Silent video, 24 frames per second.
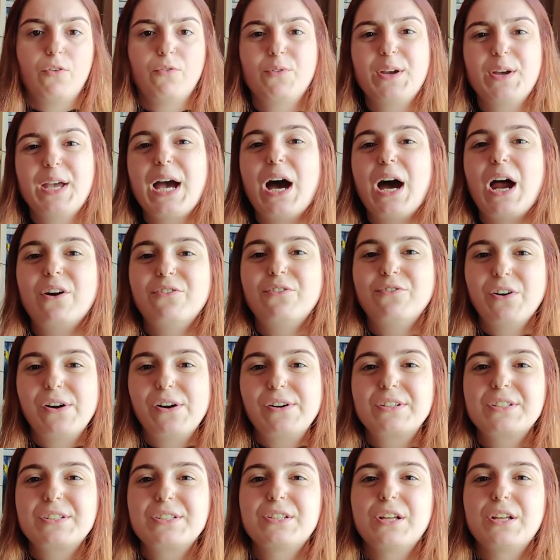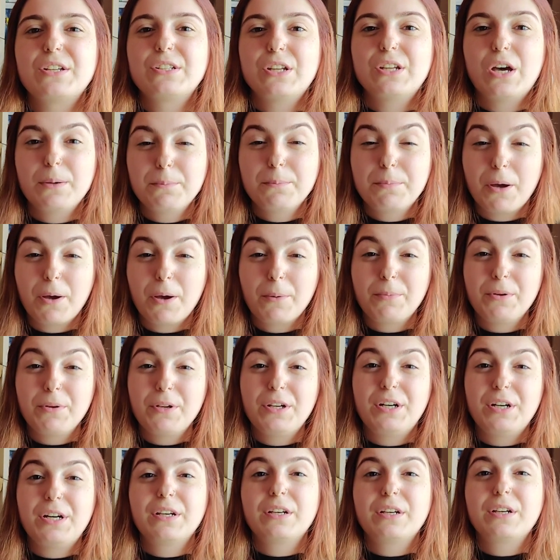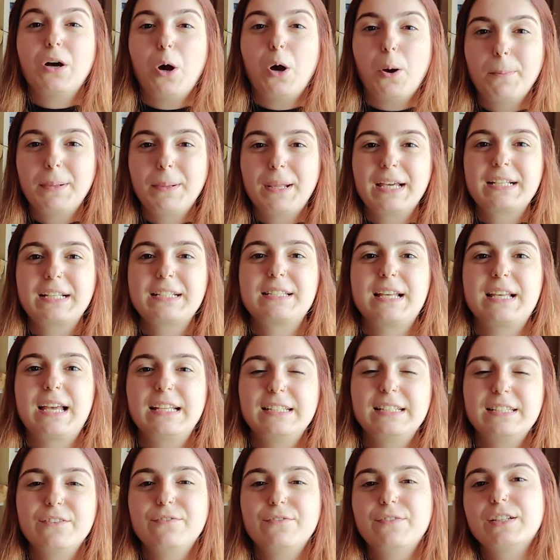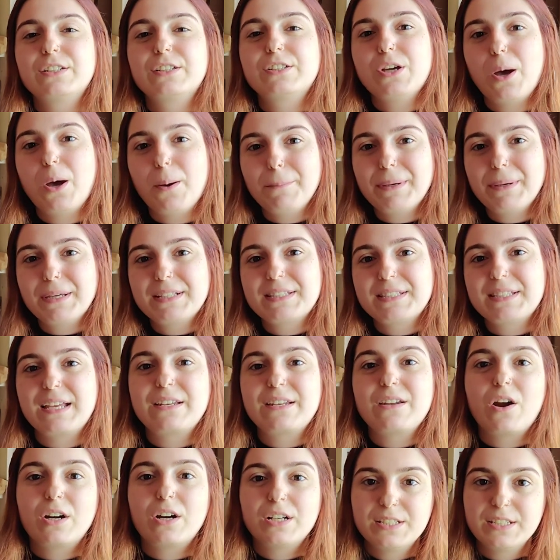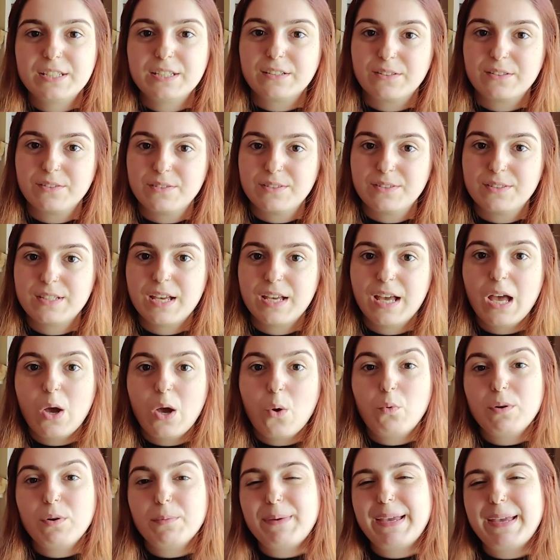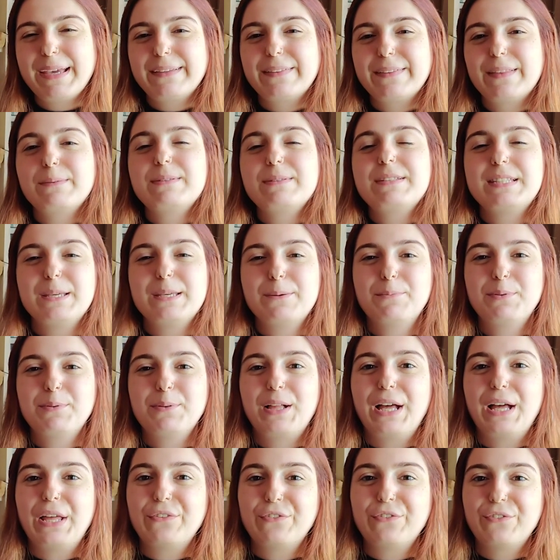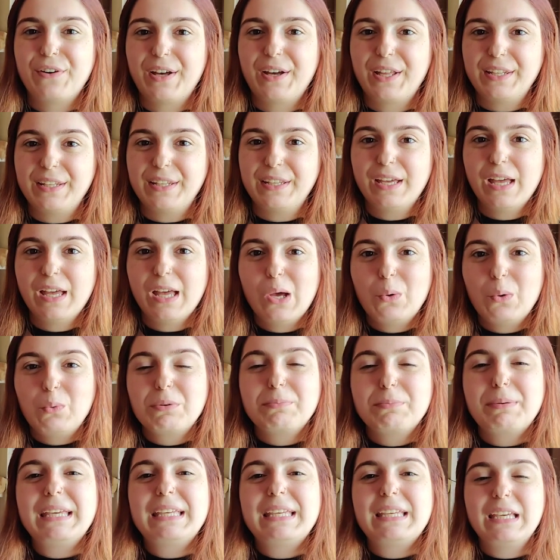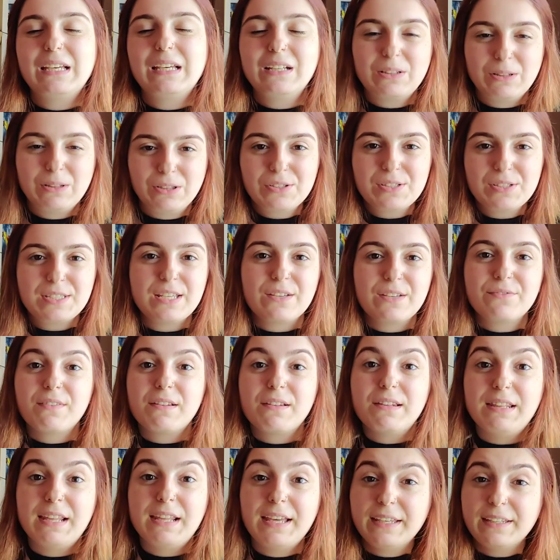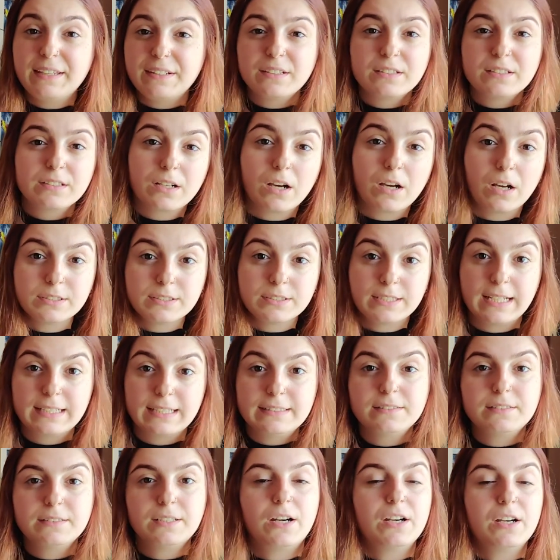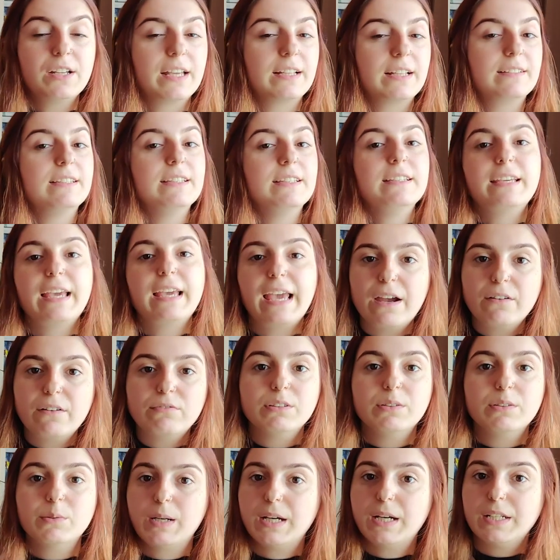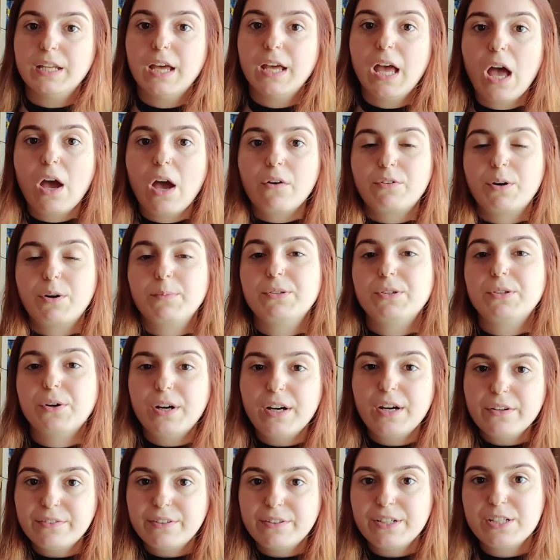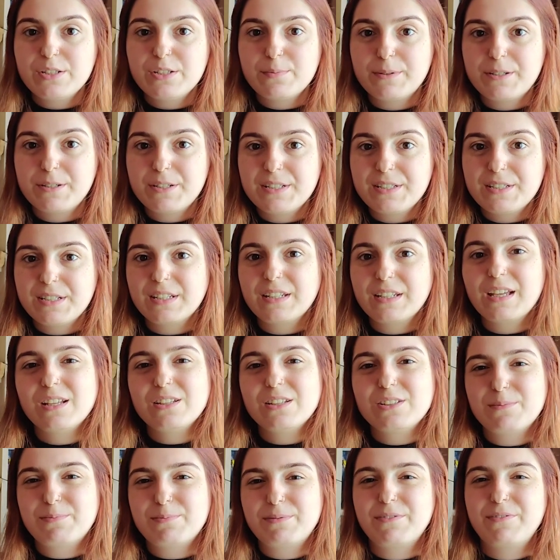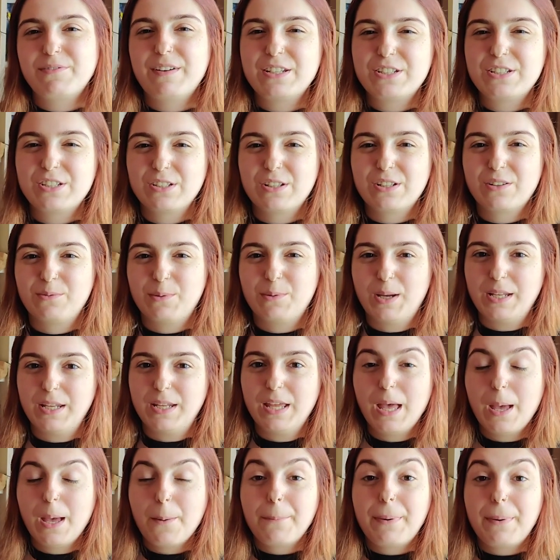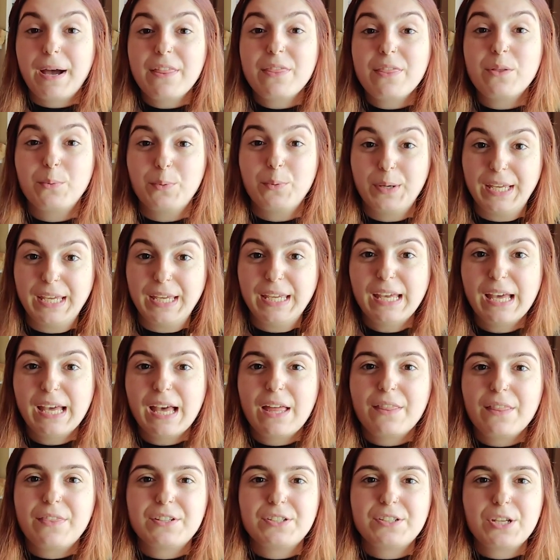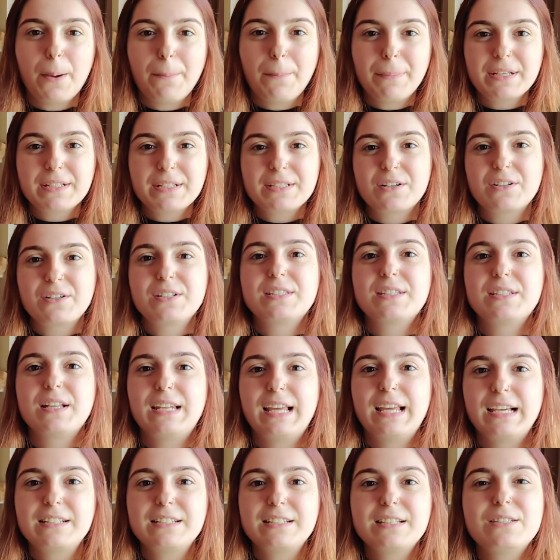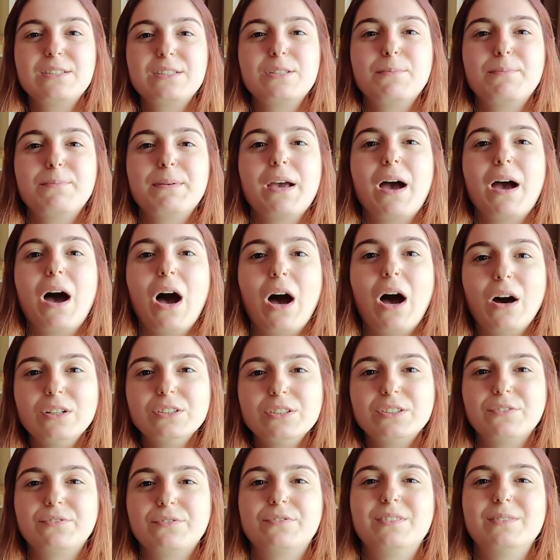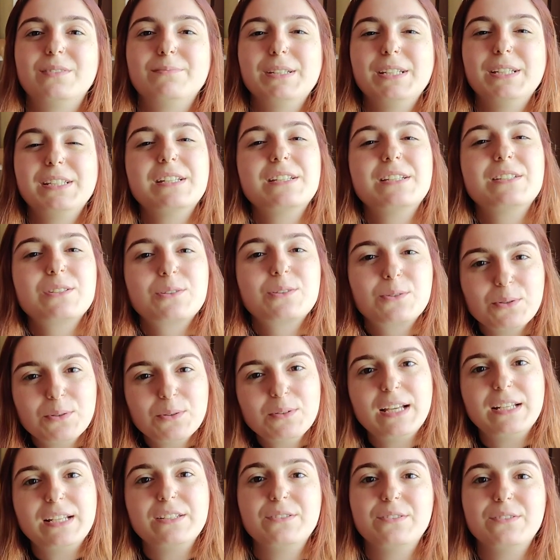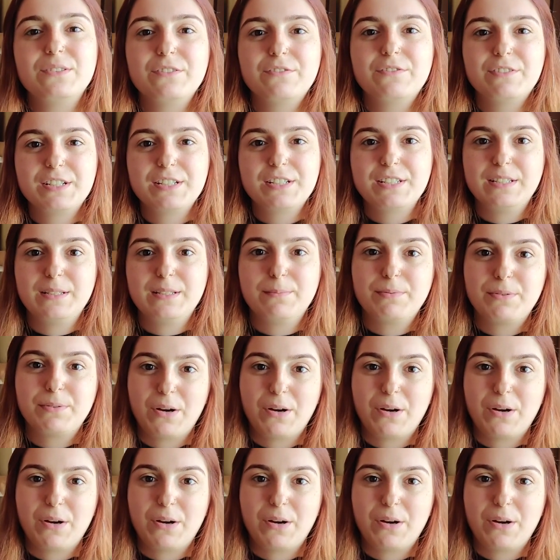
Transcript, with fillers: We are focused on non popular, complex scientific topics and articles. We make them simple and fun. We make inclusive, layered content targeting everyone, from your average person to professional one. By the way, the topics are selected to be out of Armenian school and university